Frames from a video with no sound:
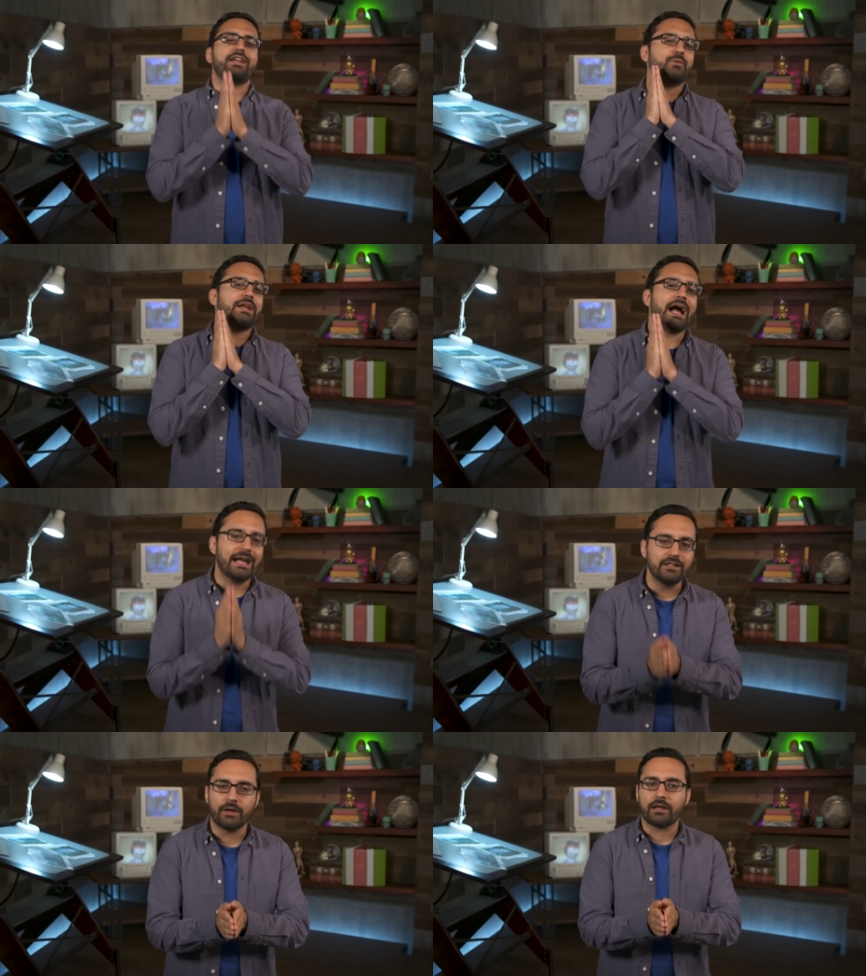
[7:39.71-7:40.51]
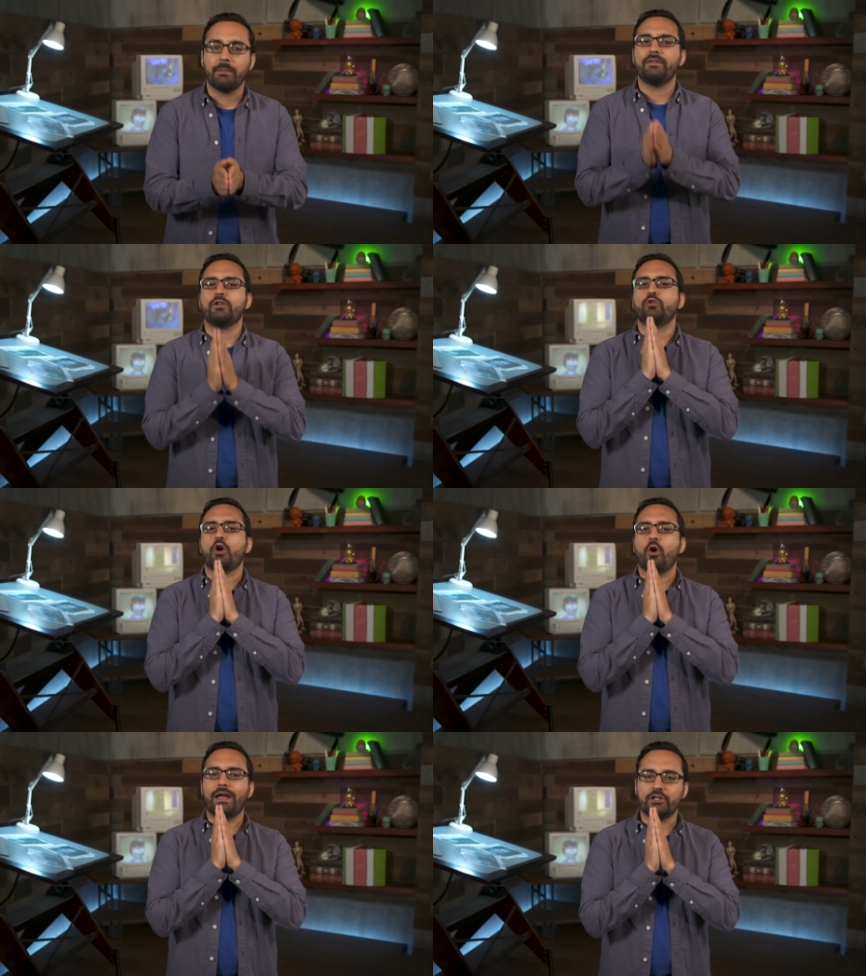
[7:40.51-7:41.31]
Guys, we highly recommend that you
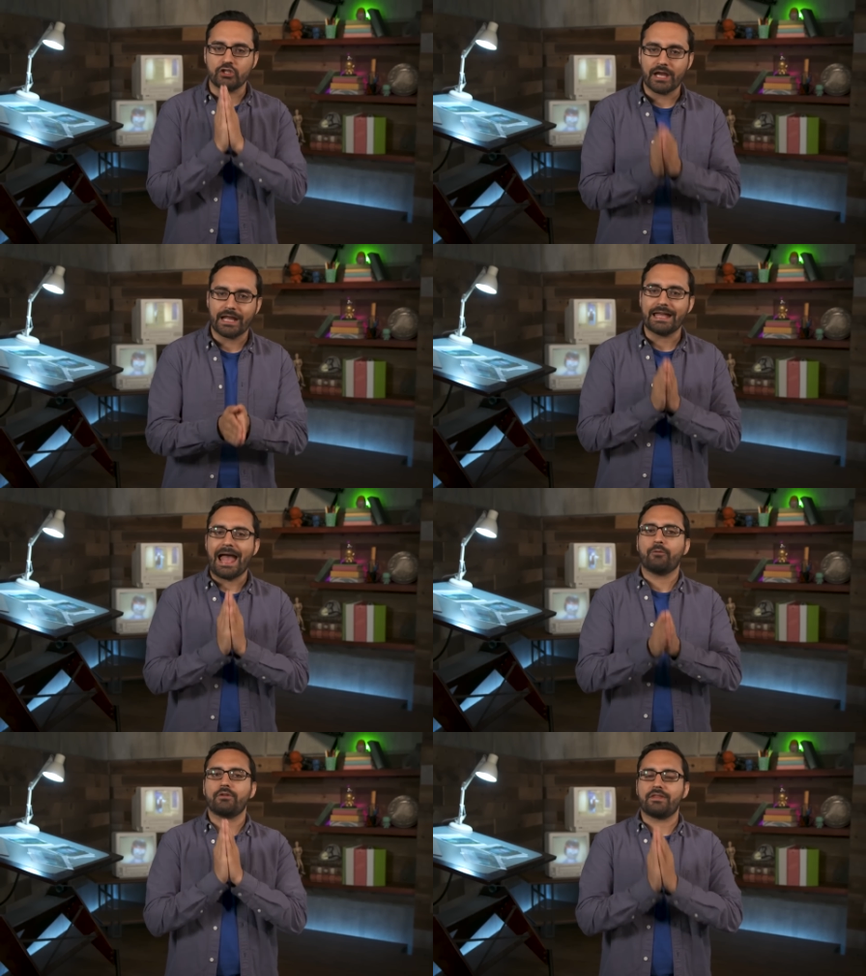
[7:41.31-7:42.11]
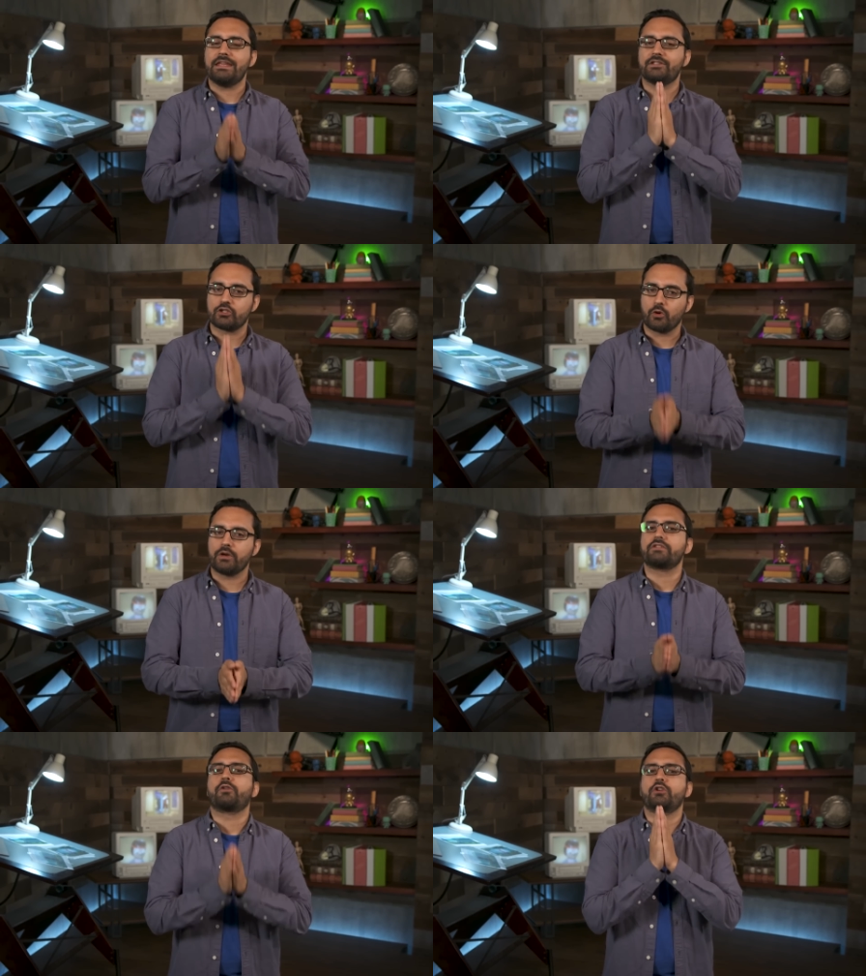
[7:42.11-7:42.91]
go and check out these
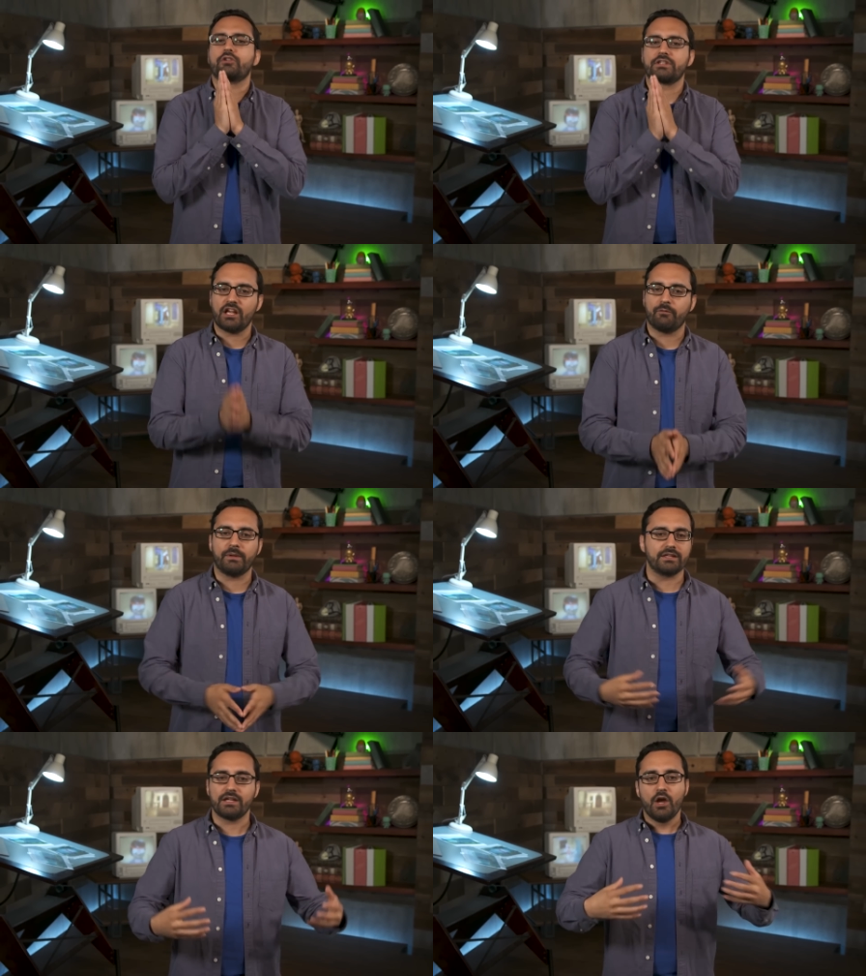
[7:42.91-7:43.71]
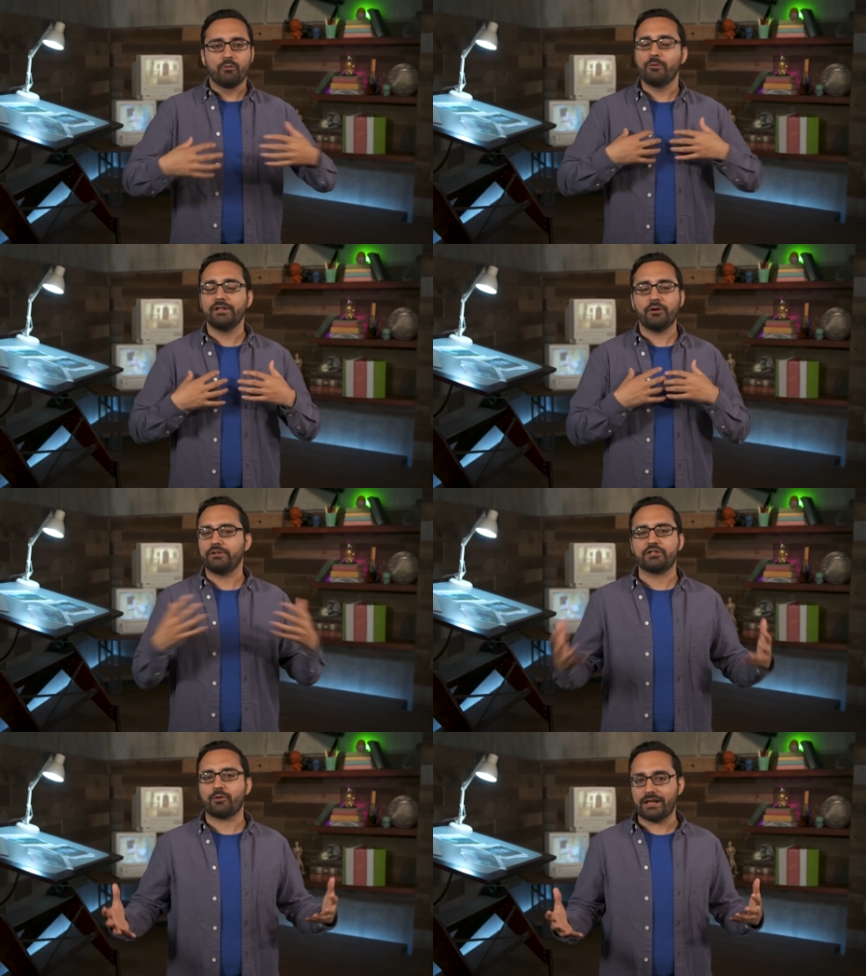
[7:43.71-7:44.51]
stories for yourself because we really
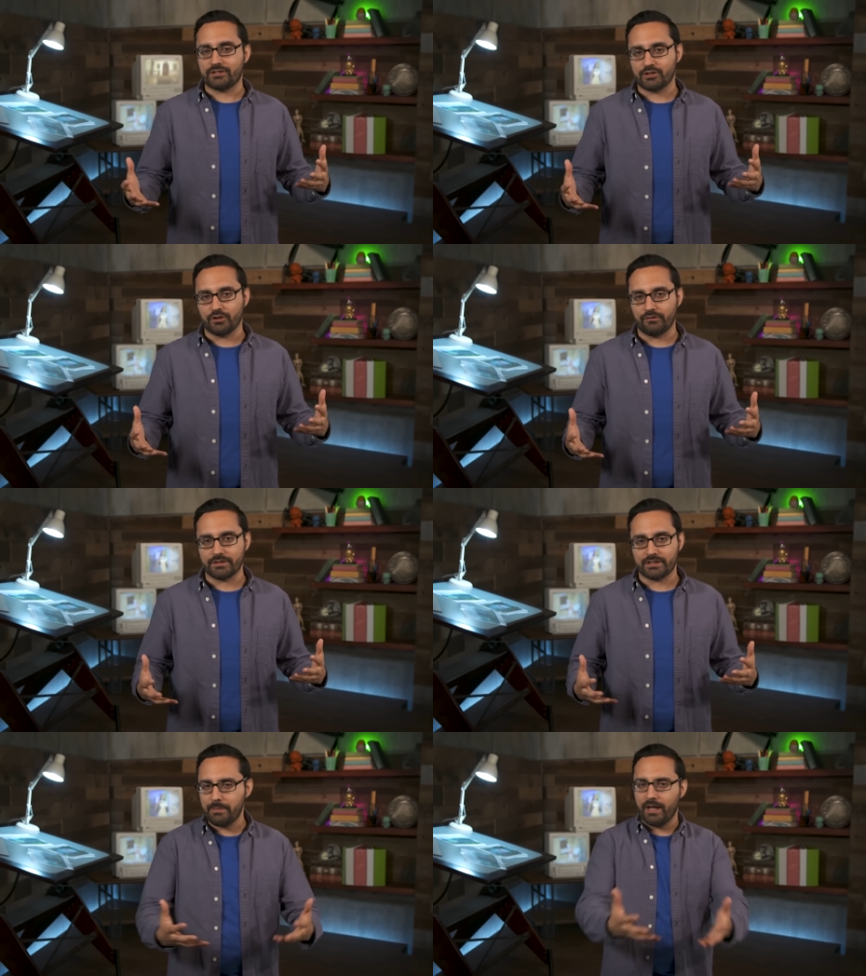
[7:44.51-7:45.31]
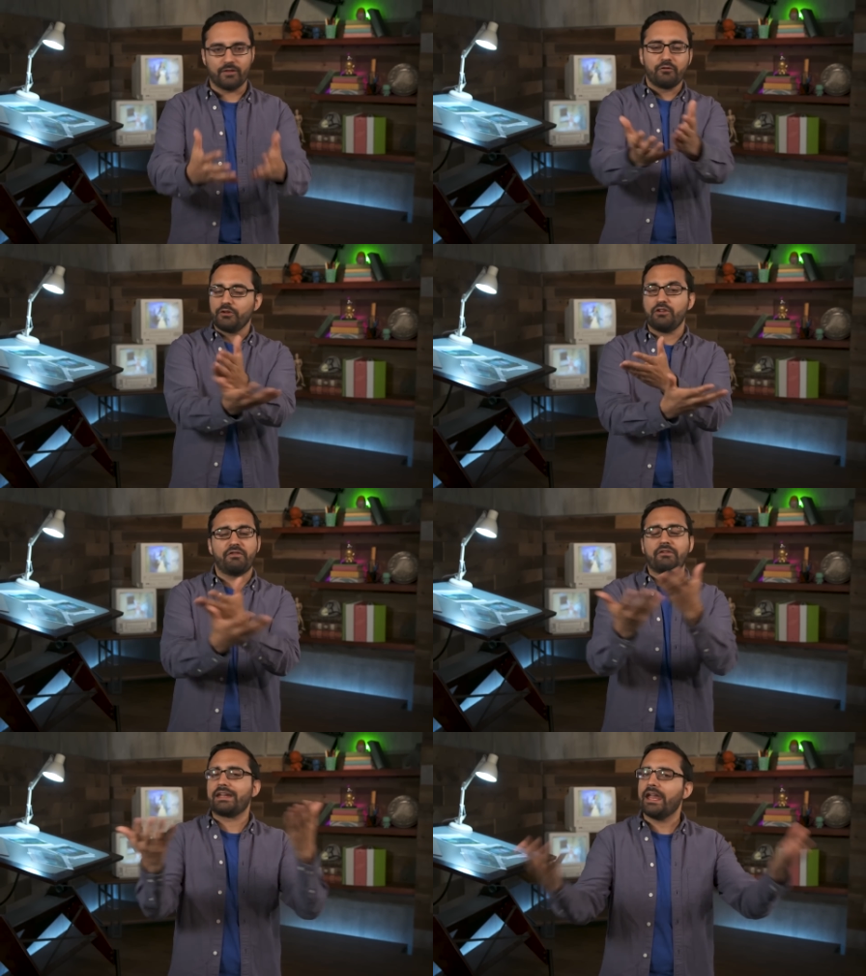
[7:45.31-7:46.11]
only scratched the surface. Come on, they're full of your
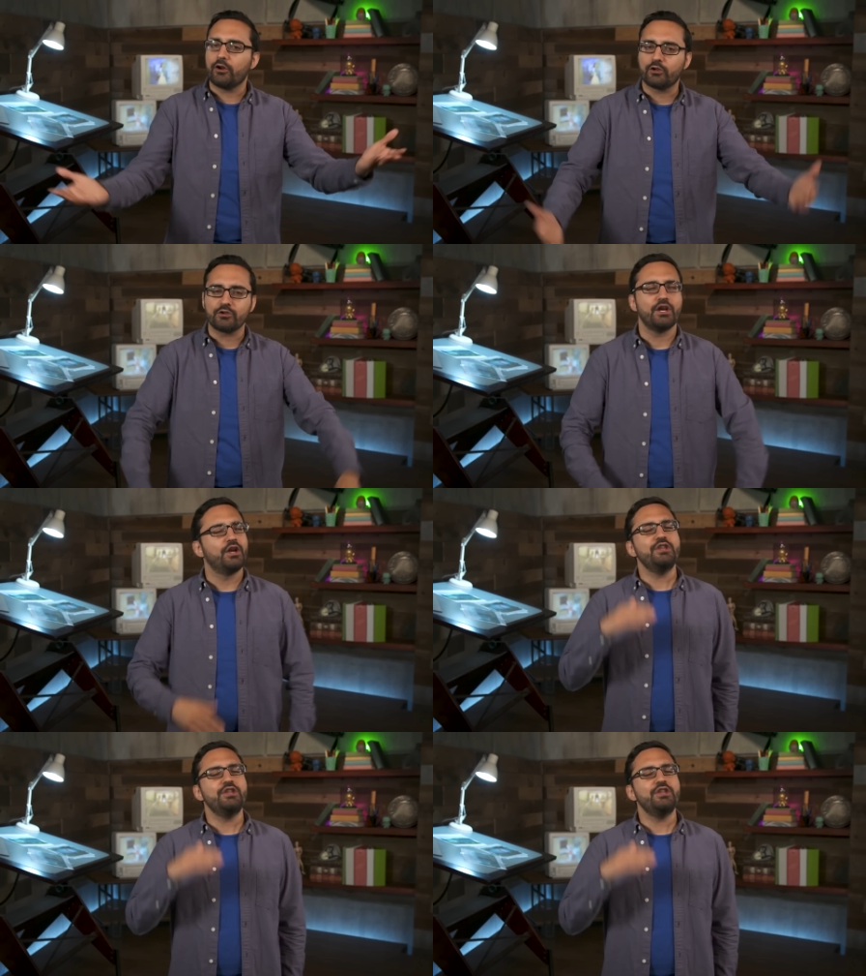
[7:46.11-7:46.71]
favorite characters.